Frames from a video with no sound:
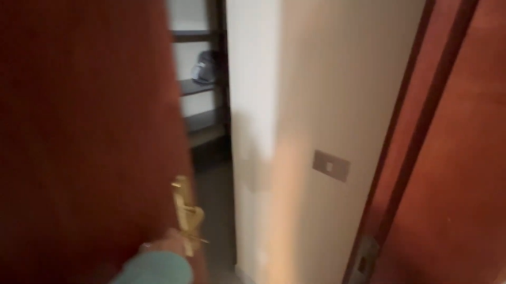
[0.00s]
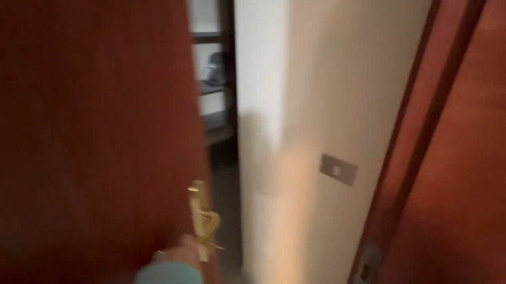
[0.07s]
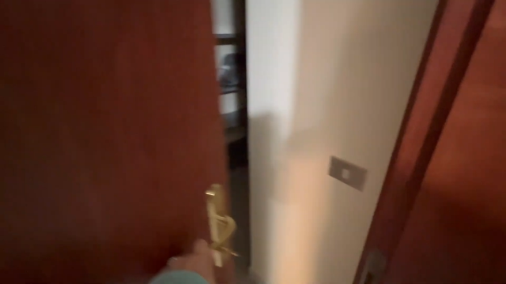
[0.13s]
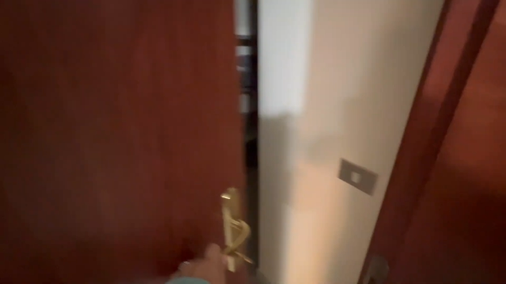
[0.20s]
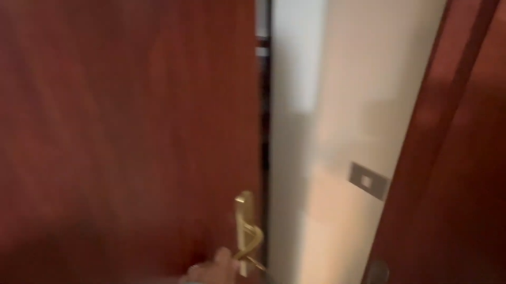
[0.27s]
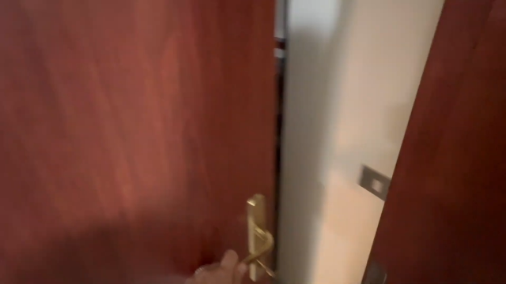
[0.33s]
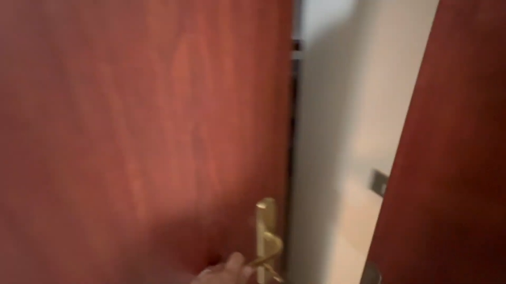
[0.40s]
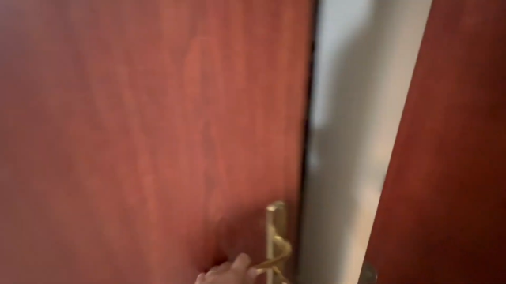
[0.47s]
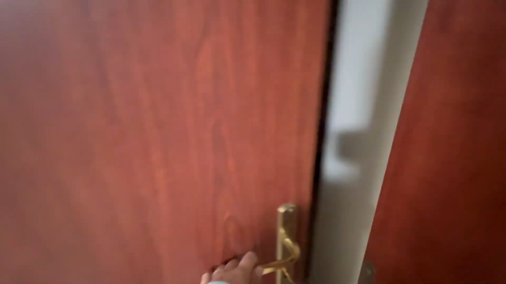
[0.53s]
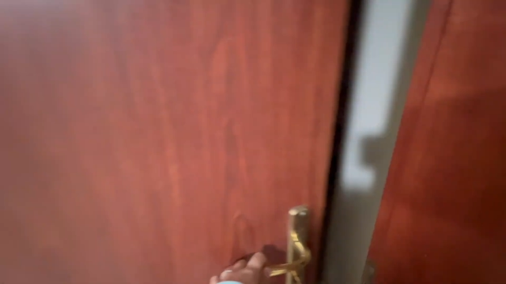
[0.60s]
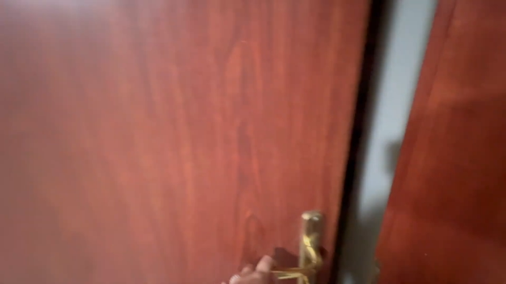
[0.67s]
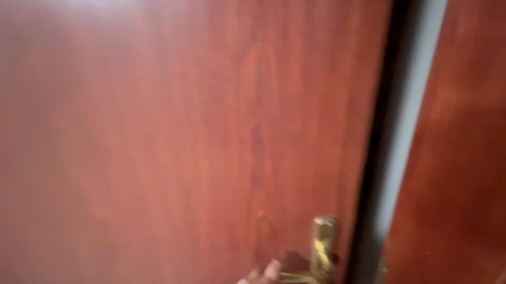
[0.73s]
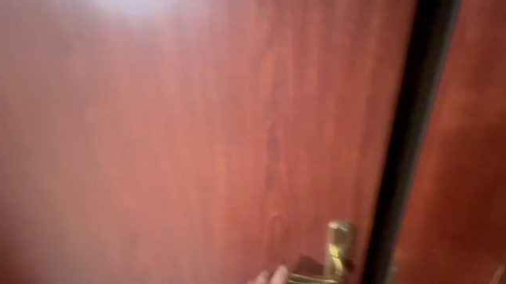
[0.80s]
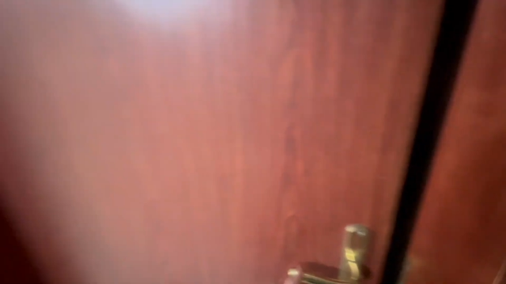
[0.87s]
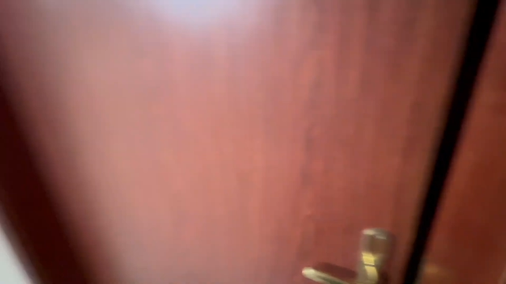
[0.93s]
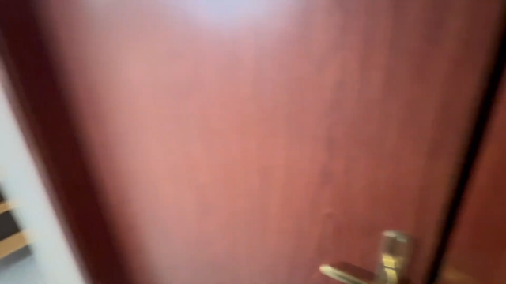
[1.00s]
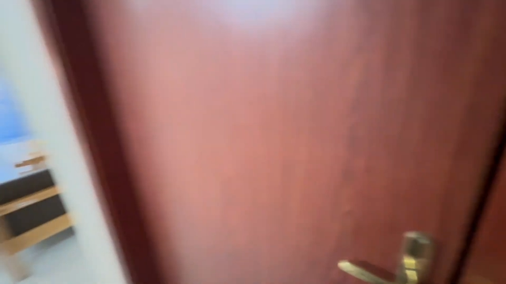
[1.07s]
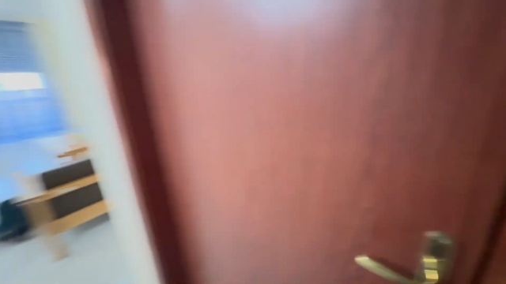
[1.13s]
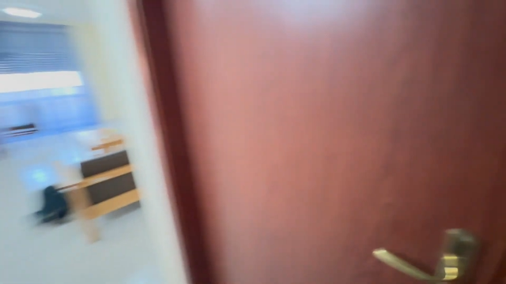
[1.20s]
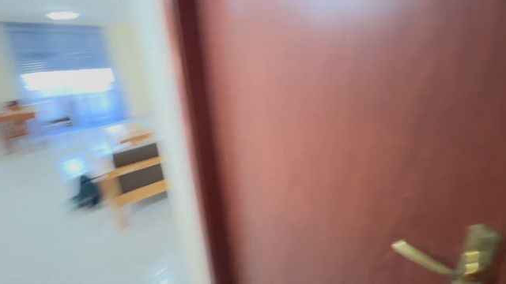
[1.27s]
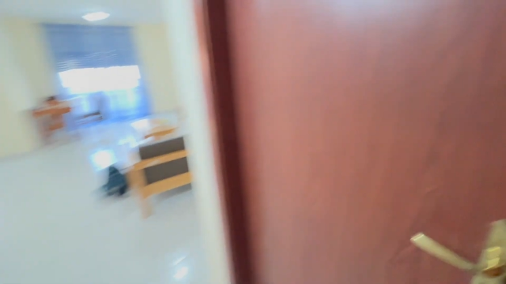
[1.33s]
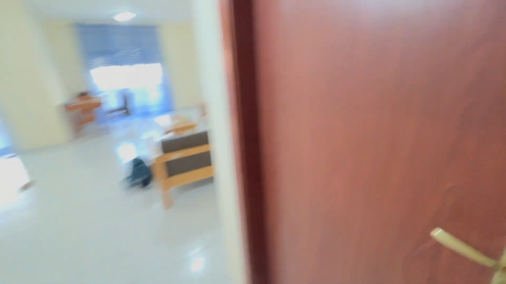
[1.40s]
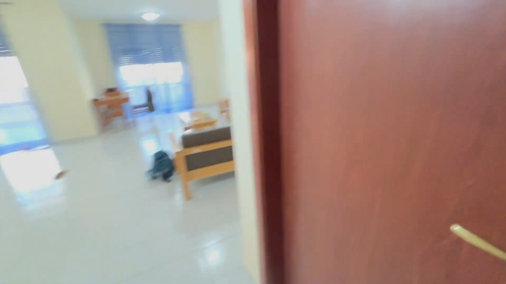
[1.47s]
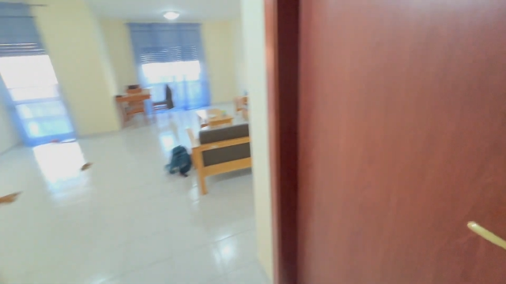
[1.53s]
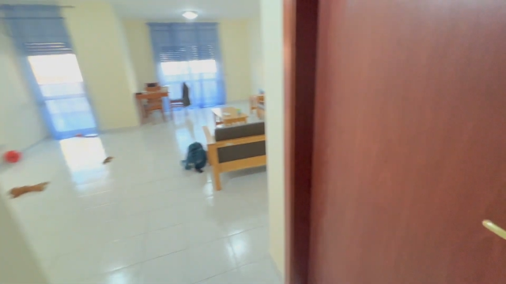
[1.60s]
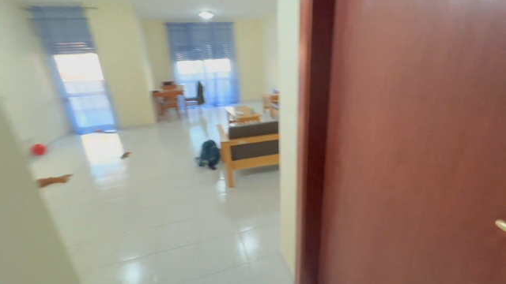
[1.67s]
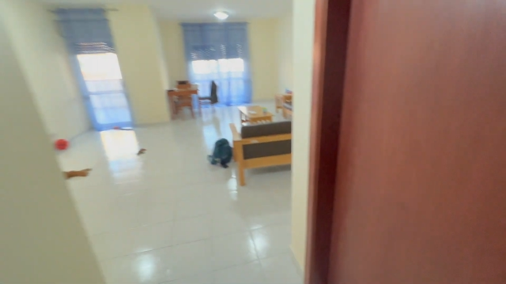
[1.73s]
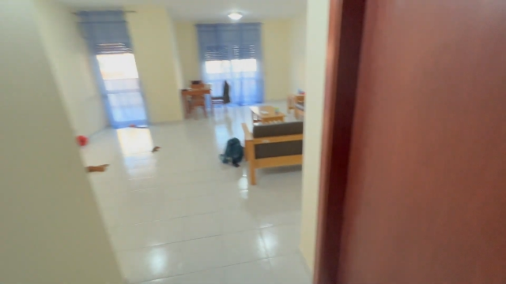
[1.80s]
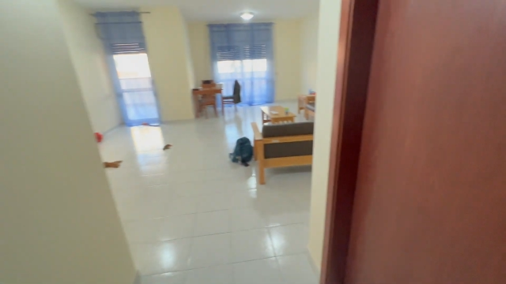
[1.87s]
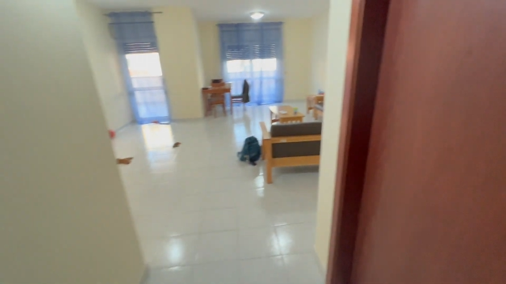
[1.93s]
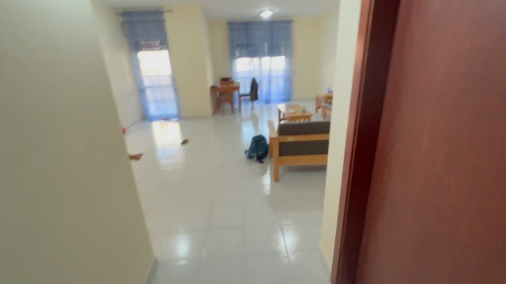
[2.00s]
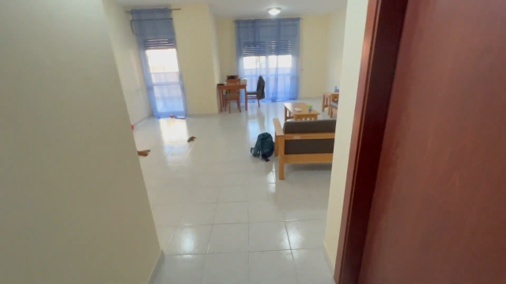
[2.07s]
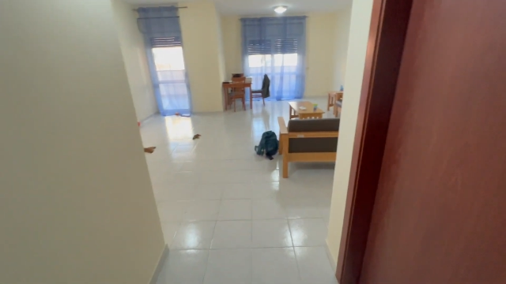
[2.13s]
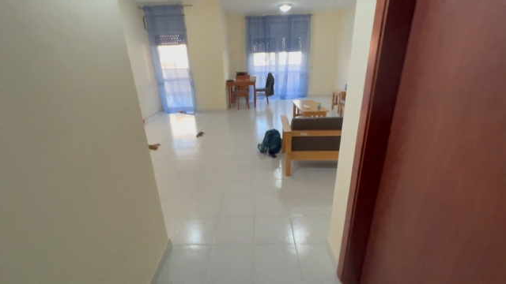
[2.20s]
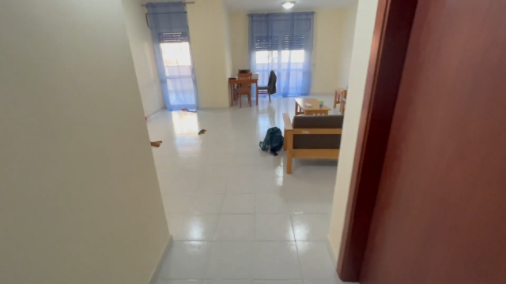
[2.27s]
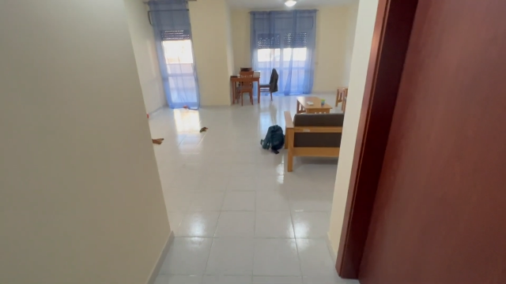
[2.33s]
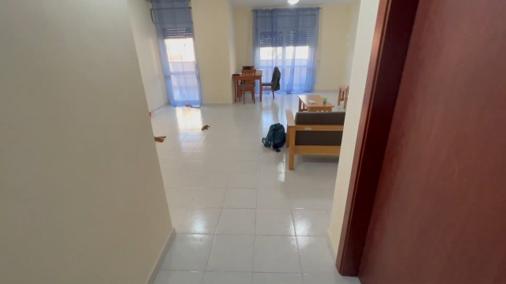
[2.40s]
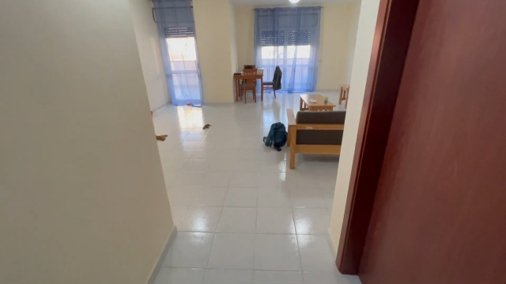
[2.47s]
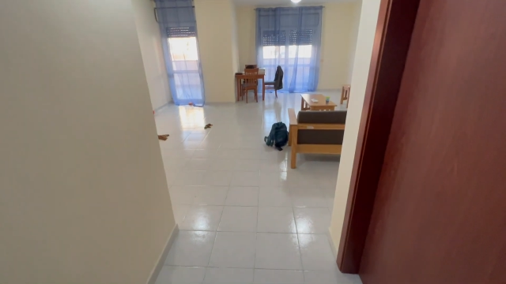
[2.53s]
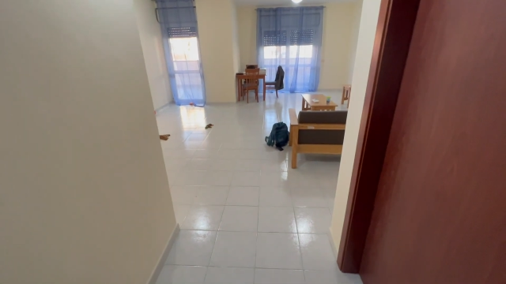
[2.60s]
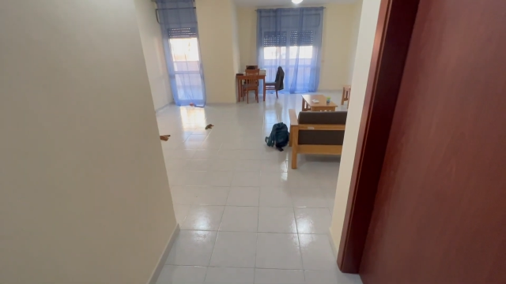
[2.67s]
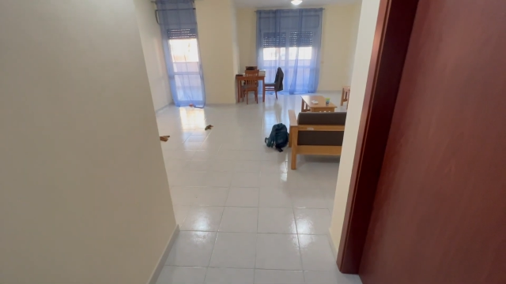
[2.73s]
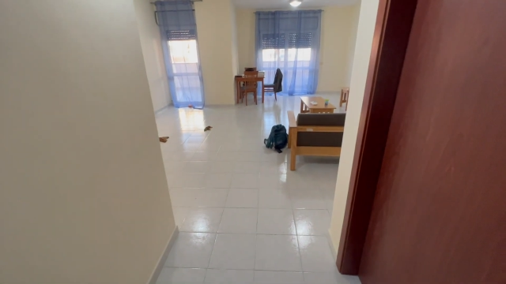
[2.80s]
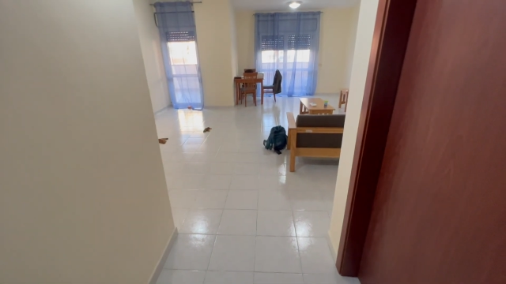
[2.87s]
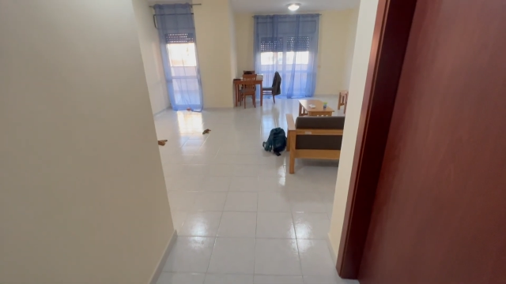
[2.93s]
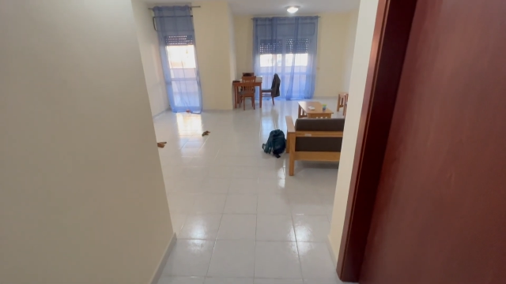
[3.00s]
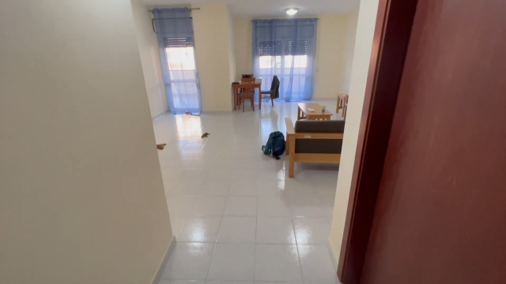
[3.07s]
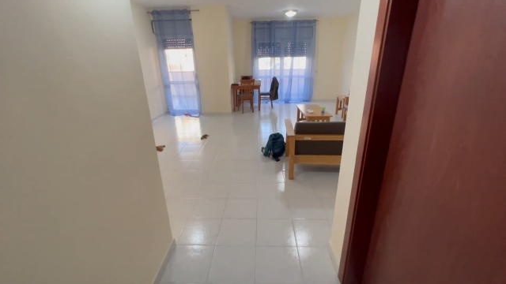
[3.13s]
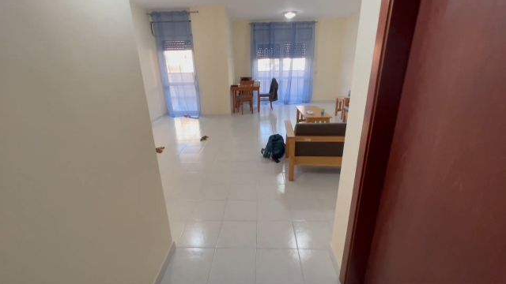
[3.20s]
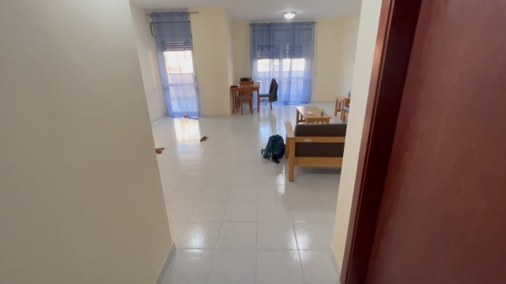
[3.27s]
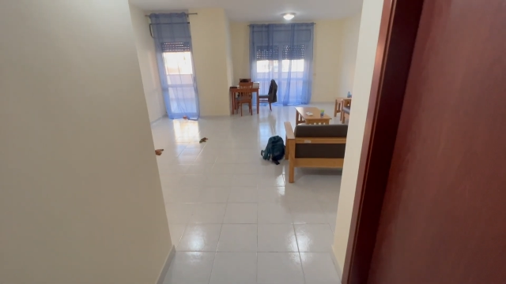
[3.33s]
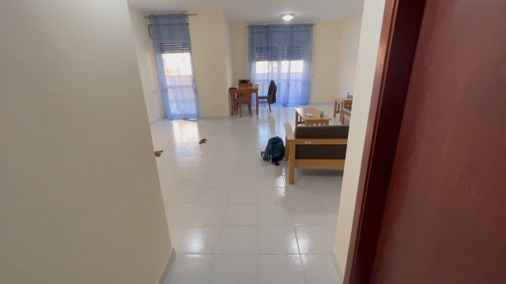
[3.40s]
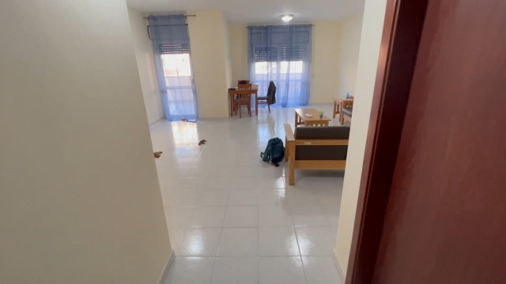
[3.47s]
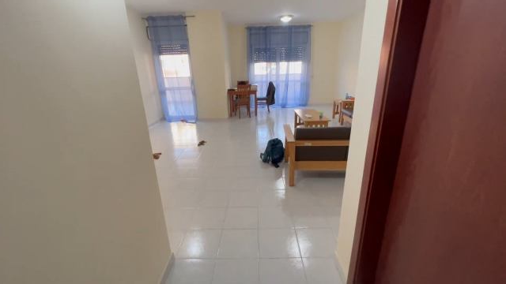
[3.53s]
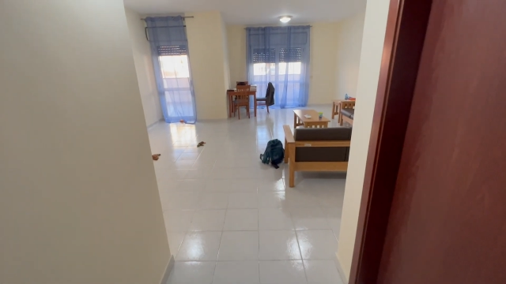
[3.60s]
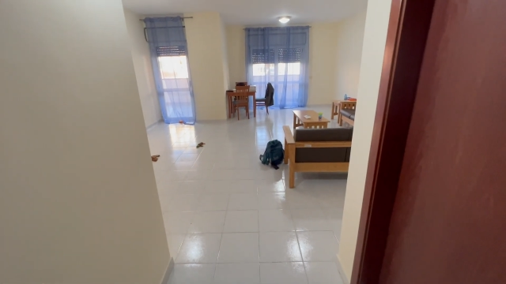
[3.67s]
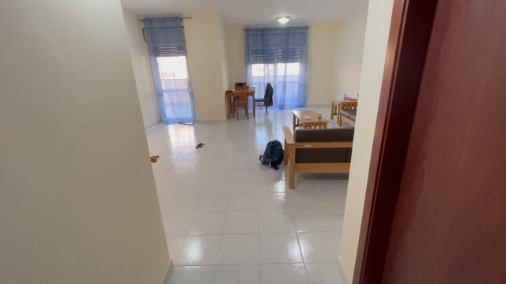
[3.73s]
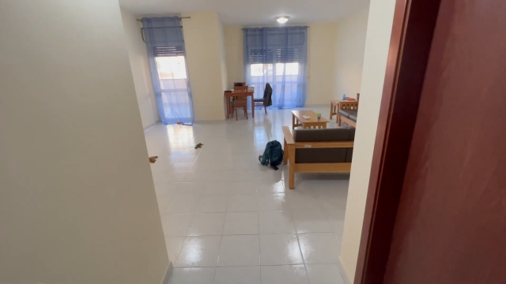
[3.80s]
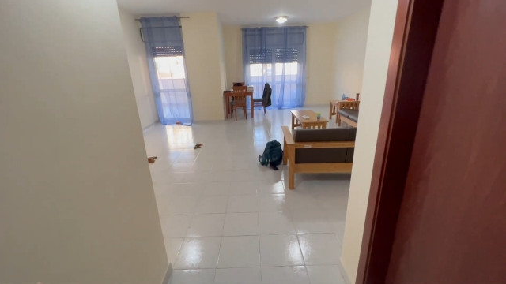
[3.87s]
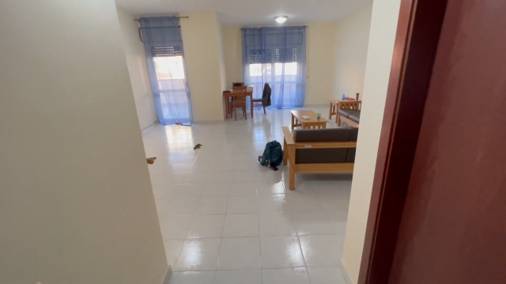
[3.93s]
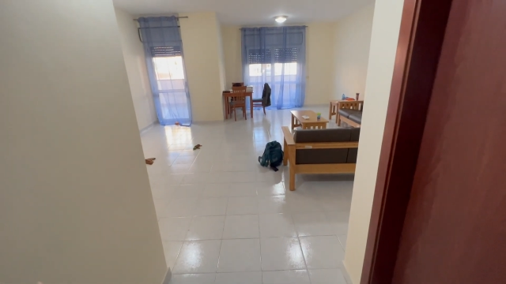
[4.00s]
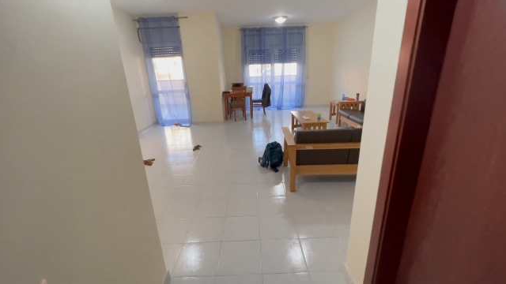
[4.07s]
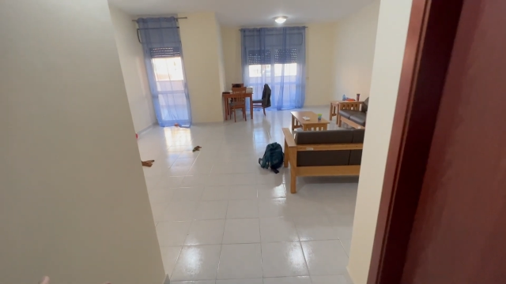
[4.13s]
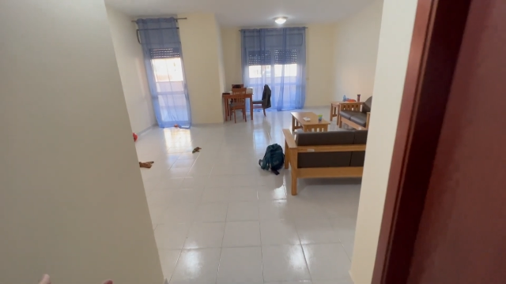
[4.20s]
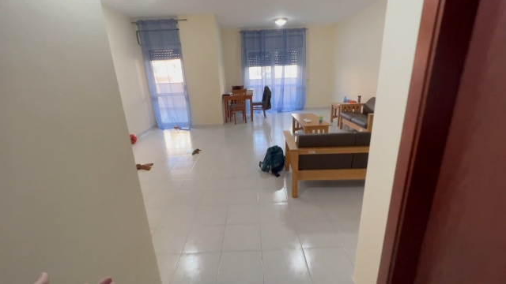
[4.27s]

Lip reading: No face is visible, so there are no lips to read.